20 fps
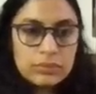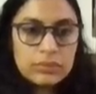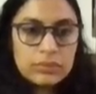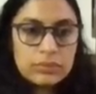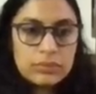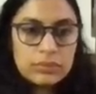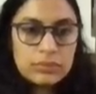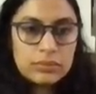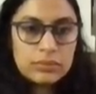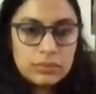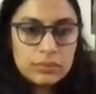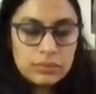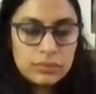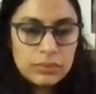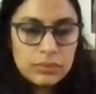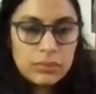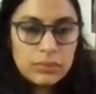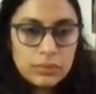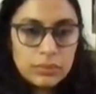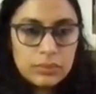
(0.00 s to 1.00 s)

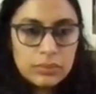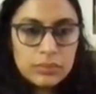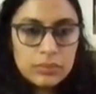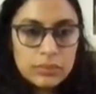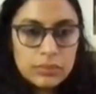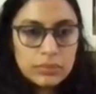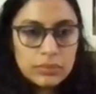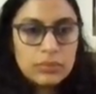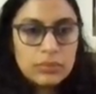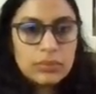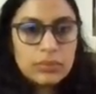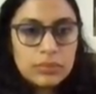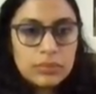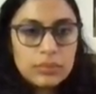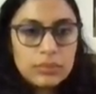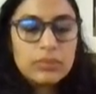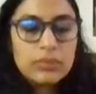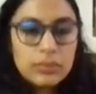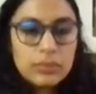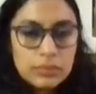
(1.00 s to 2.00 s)

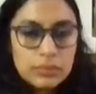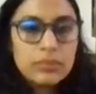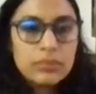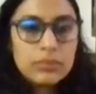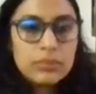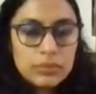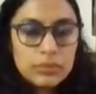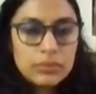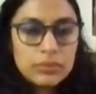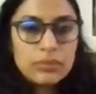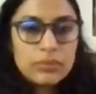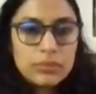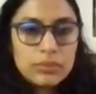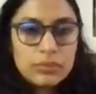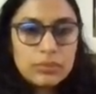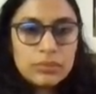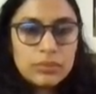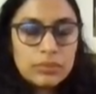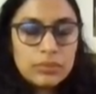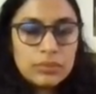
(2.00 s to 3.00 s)

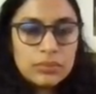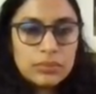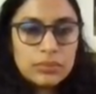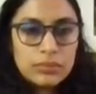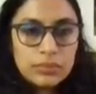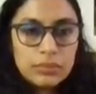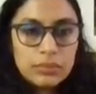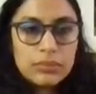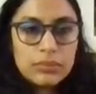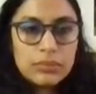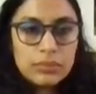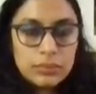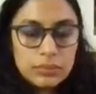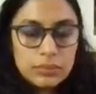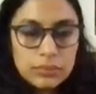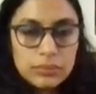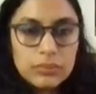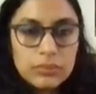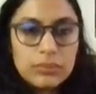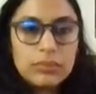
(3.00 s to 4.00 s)

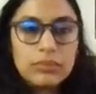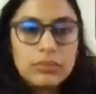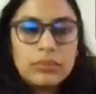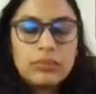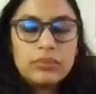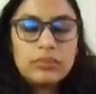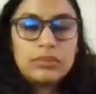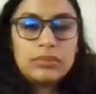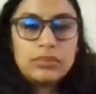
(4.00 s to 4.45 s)
(not speaking)